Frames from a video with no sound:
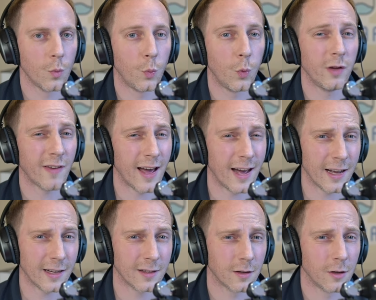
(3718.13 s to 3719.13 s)
We've
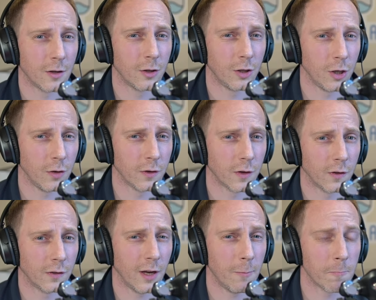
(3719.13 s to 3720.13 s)
had
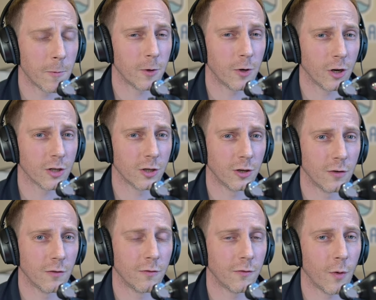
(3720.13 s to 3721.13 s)
users in
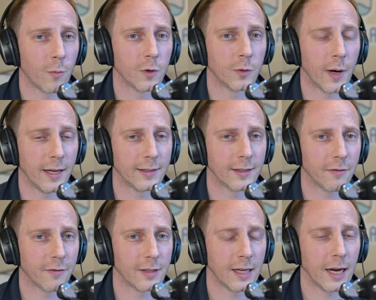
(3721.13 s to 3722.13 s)
production from
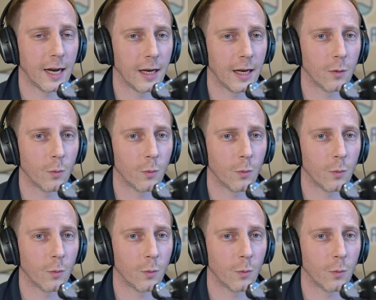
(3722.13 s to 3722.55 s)
2017,